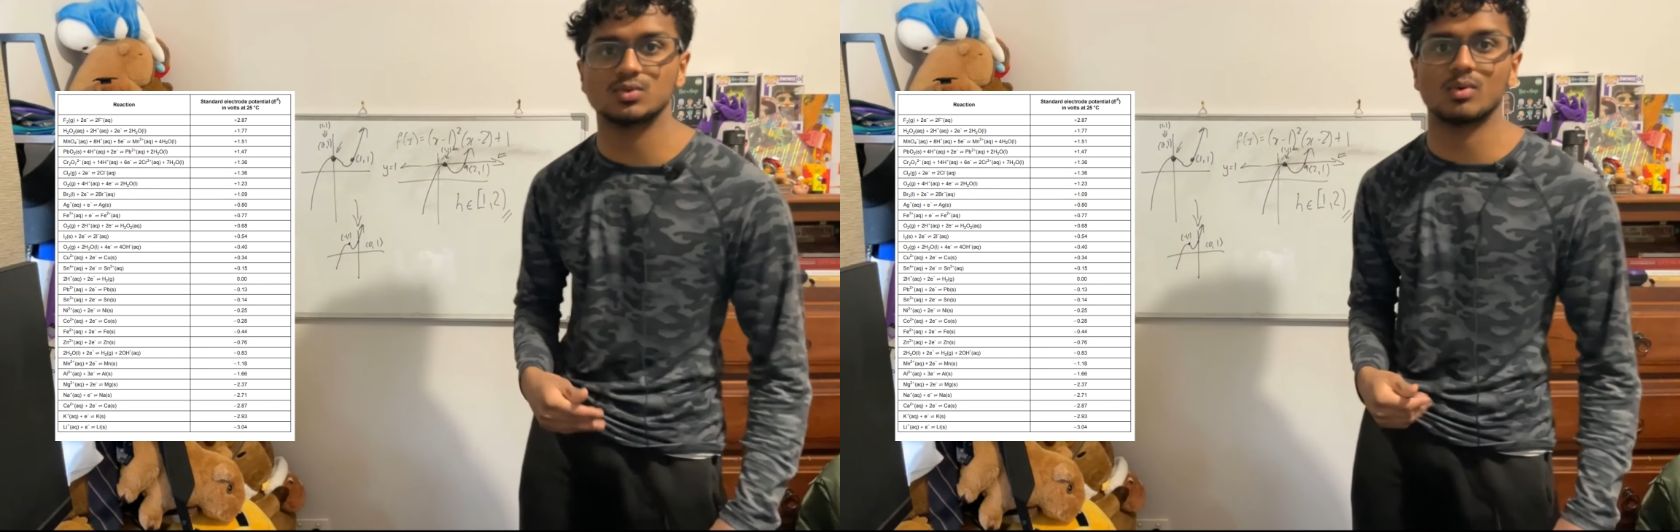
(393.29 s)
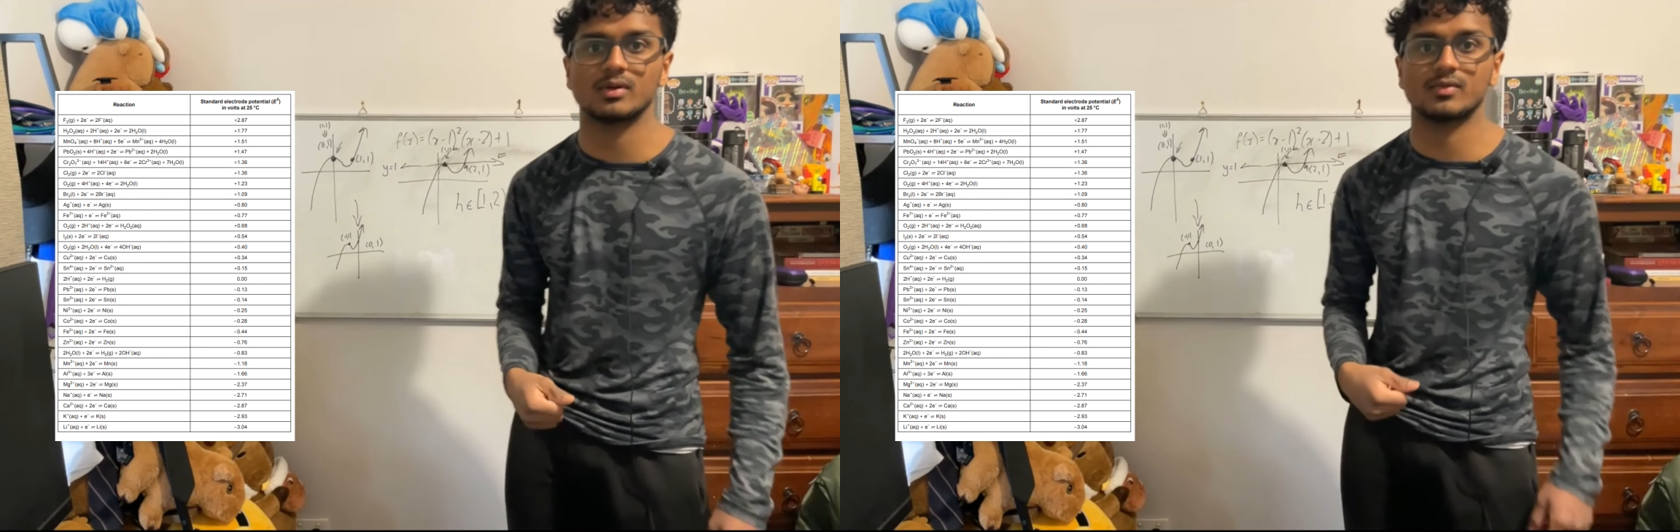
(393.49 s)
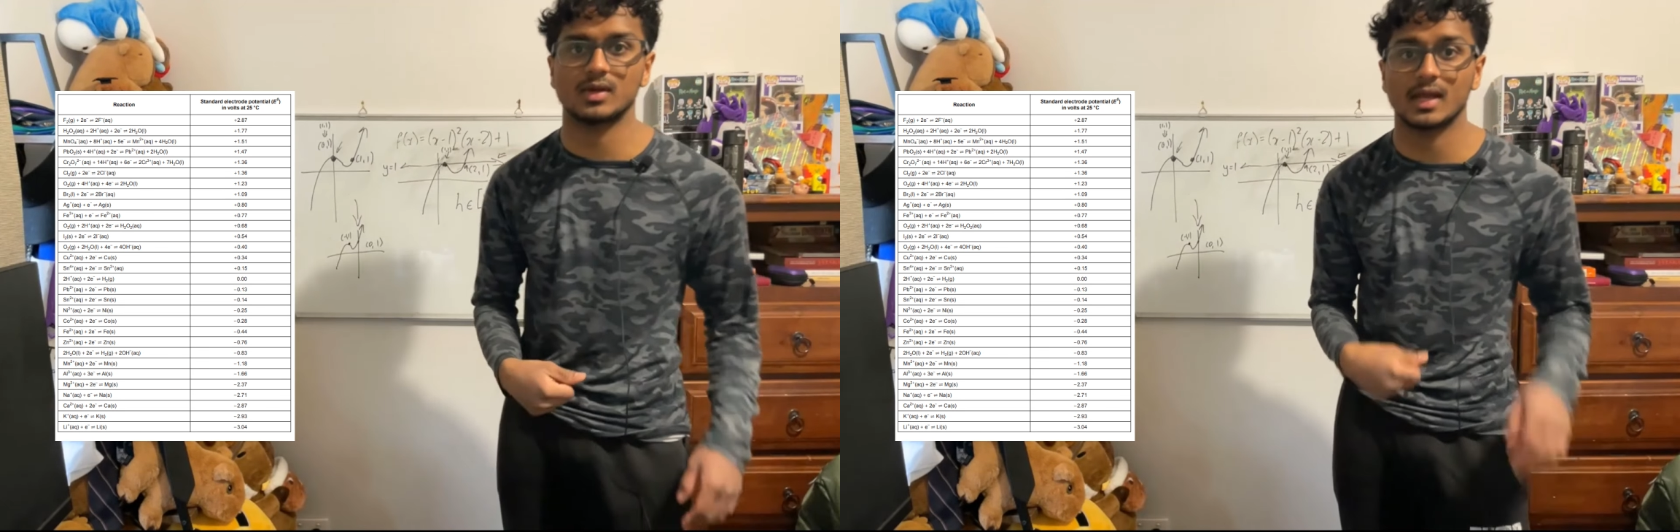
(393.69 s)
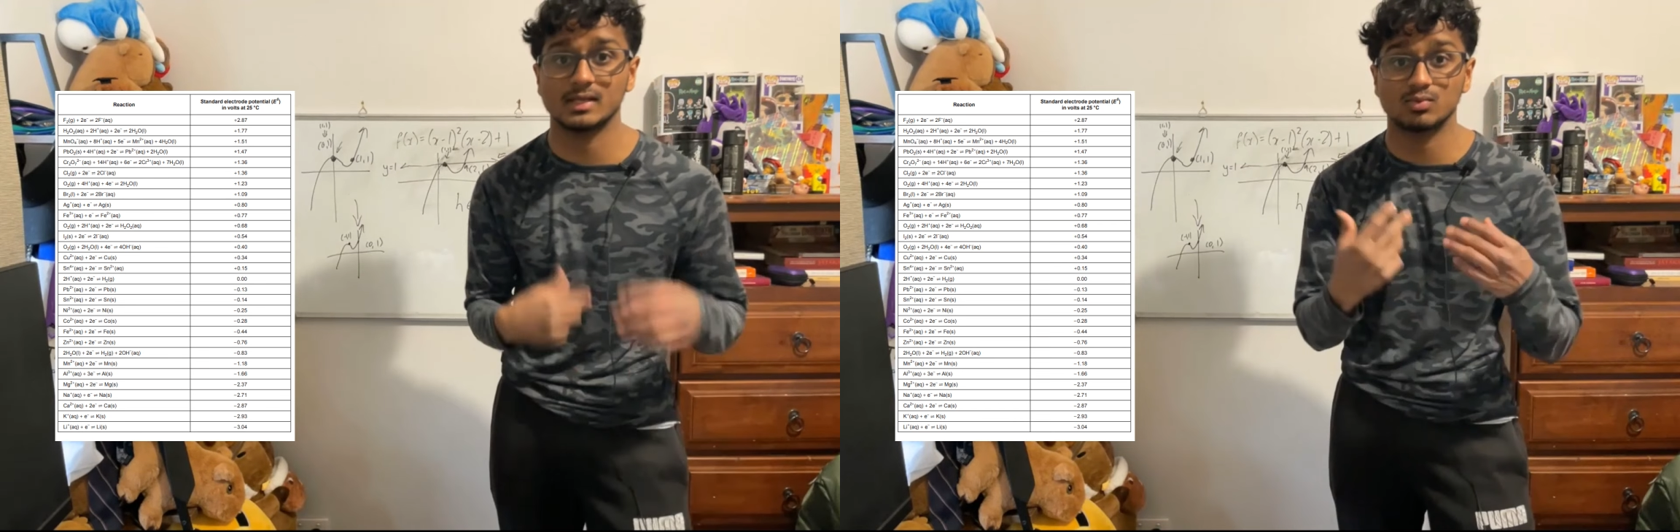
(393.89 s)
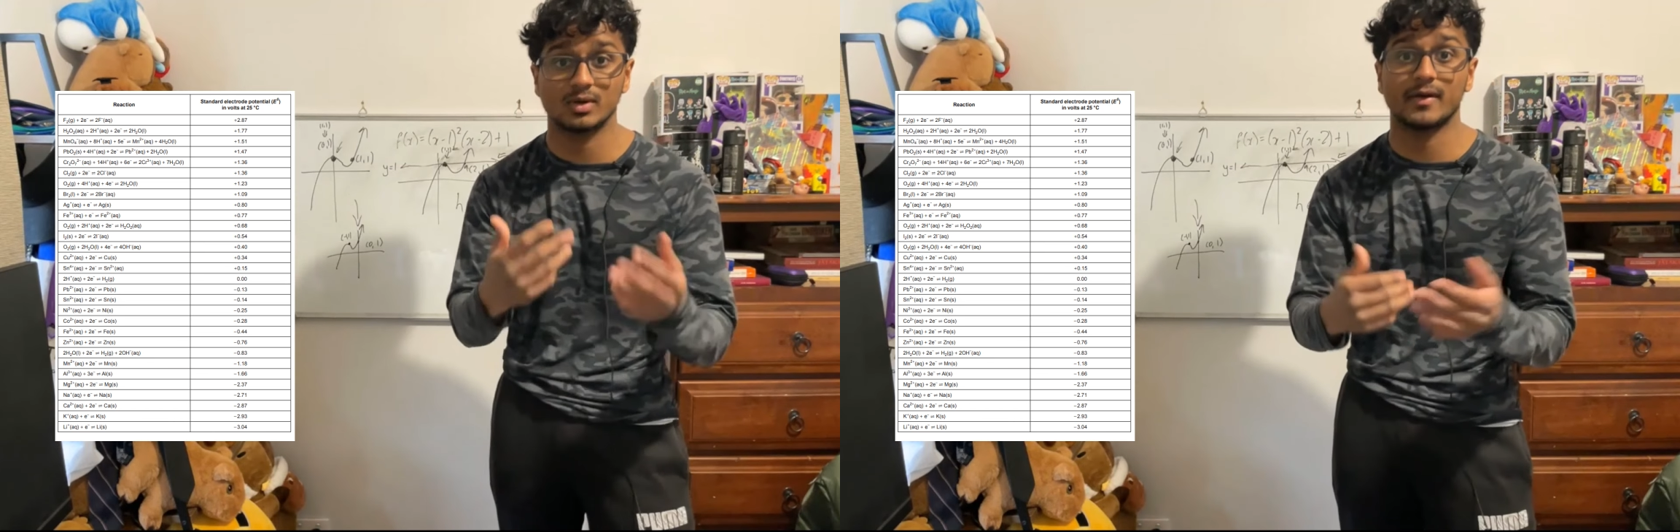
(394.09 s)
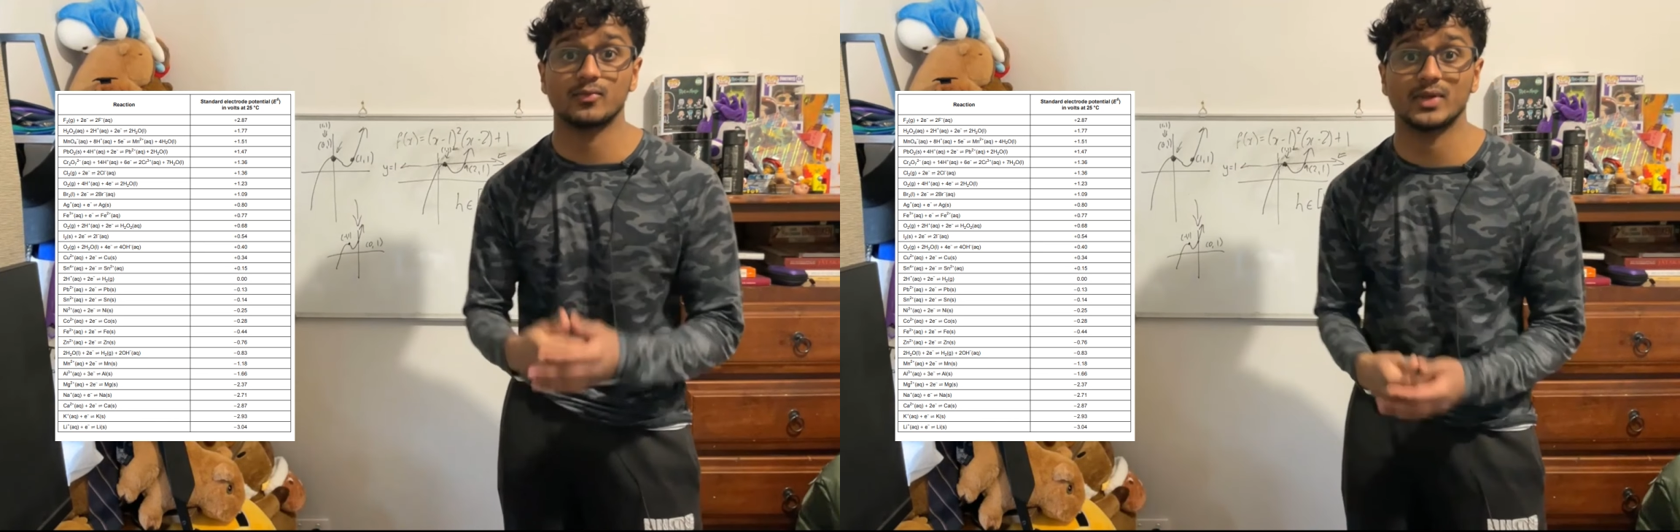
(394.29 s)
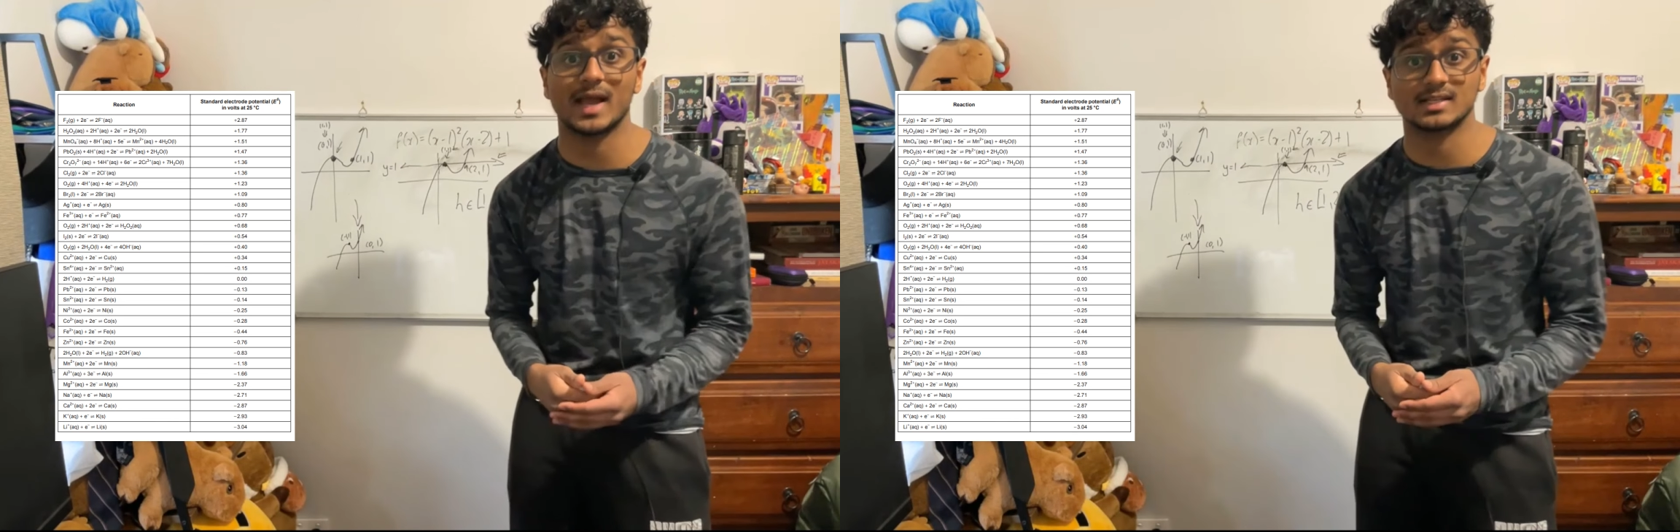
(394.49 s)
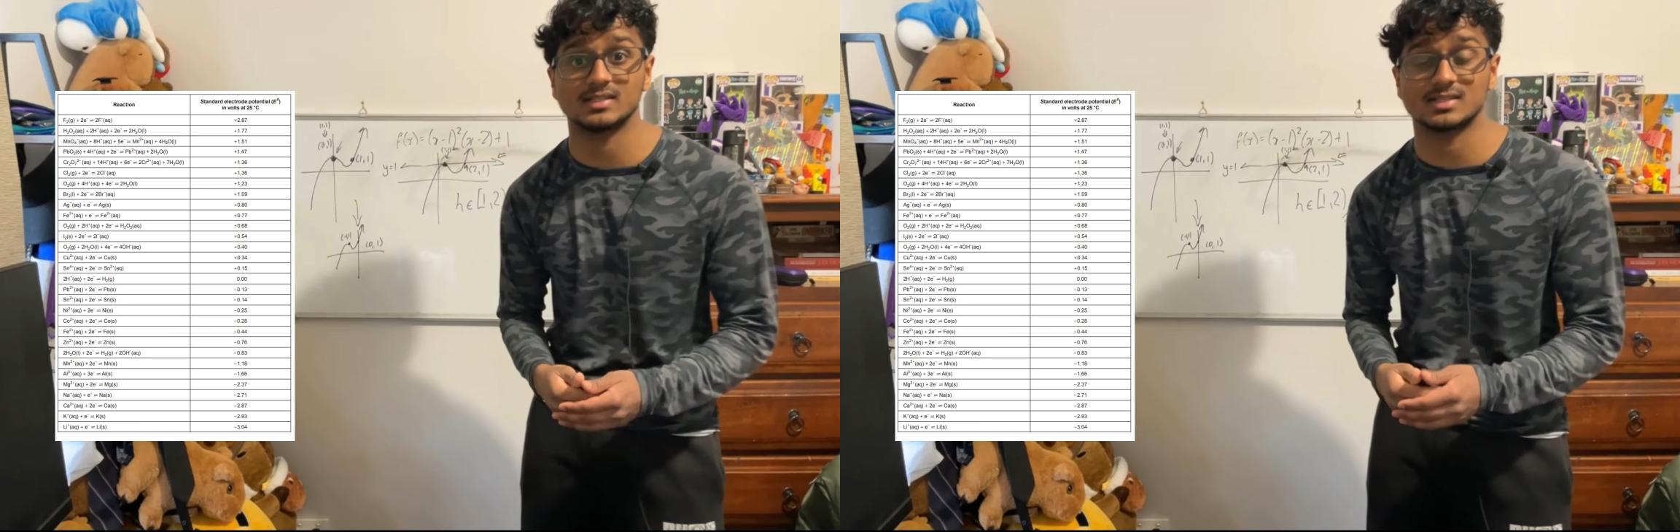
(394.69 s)
one of our
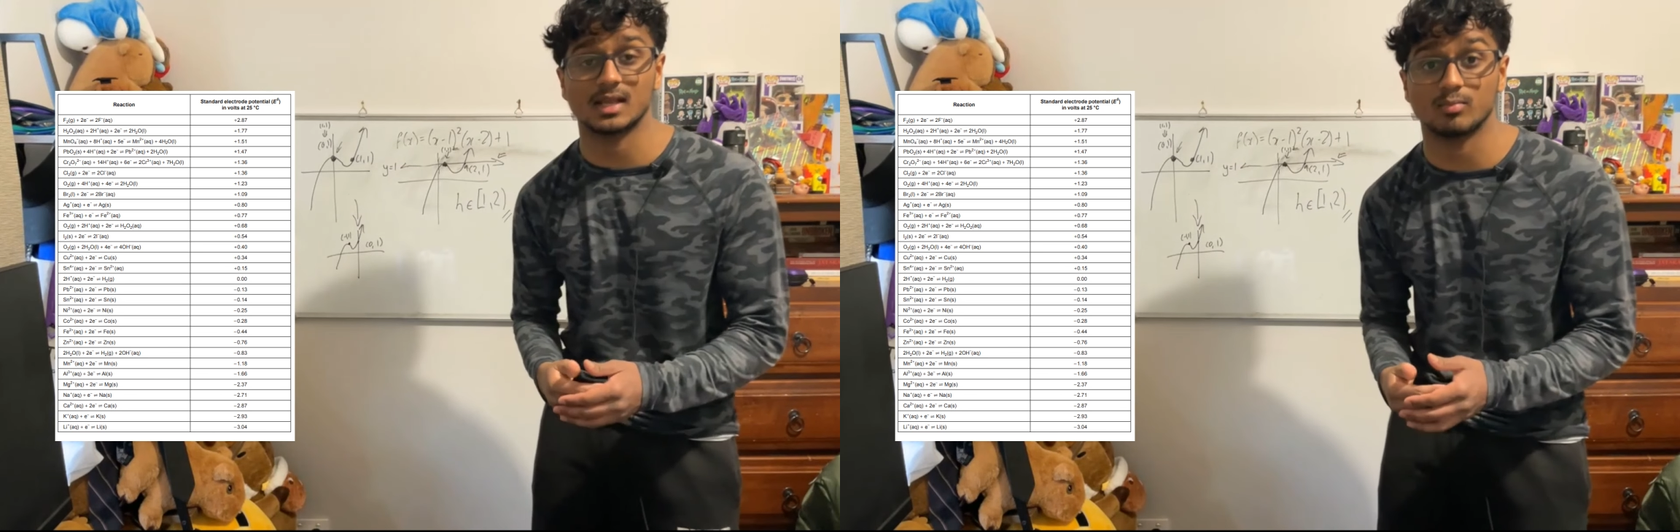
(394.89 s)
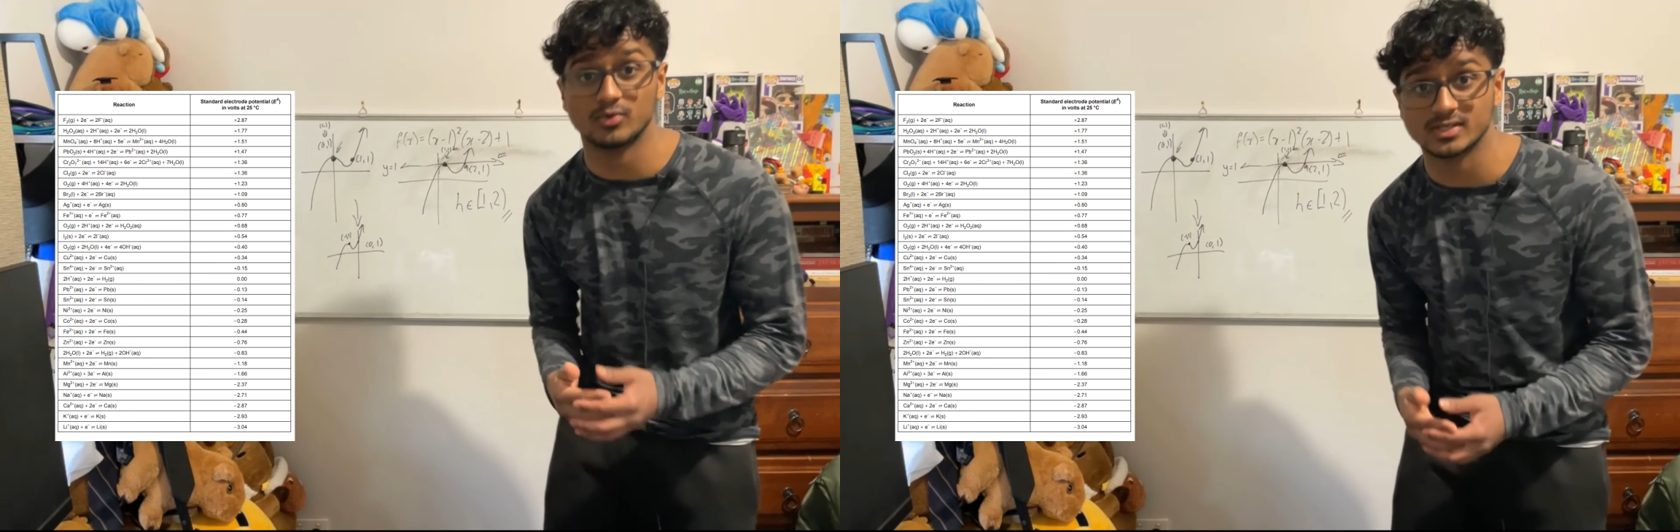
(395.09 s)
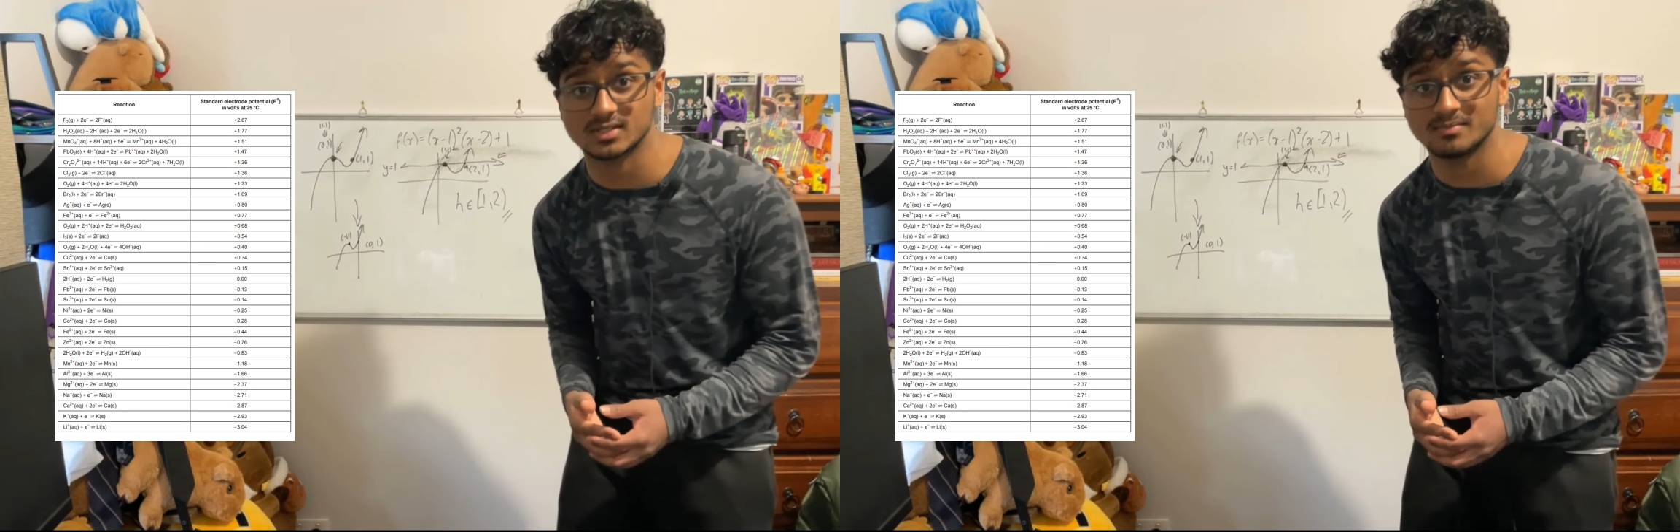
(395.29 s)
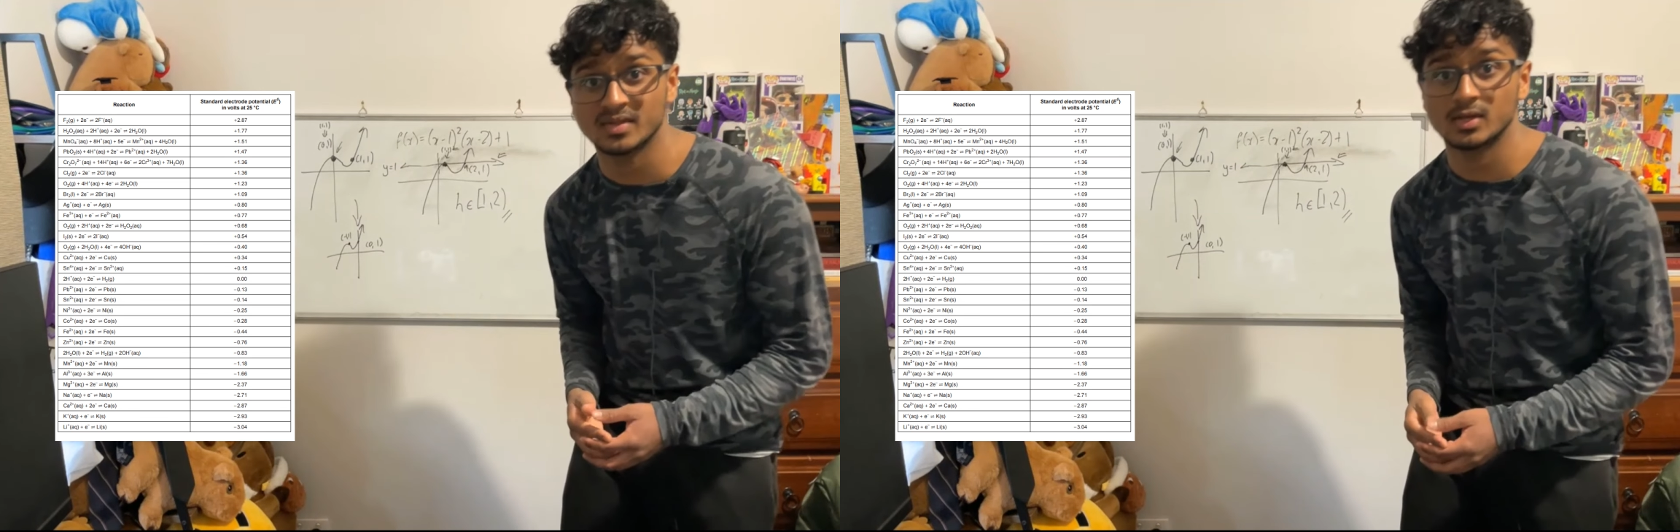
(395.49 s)
reactants that are present.